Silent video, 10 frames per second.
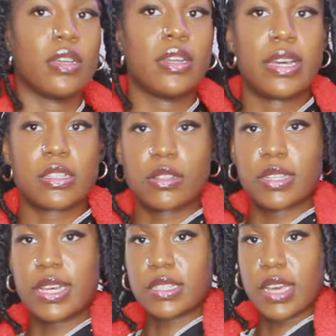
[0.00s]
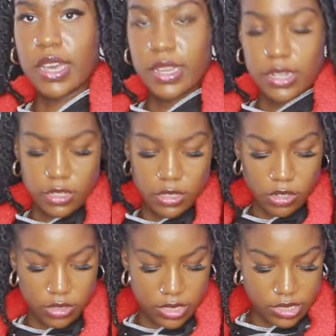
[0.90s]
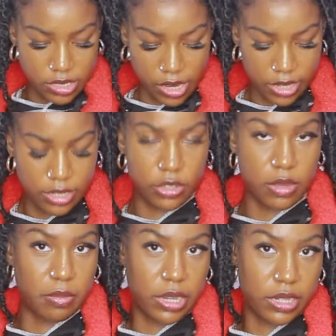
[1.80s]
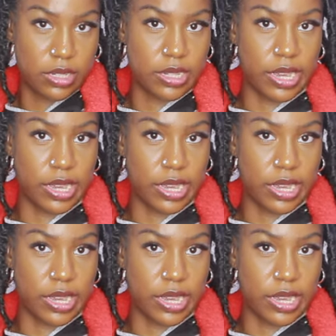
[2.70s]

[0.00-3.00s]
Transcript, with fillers: And has it on that side, and then on this side you can button it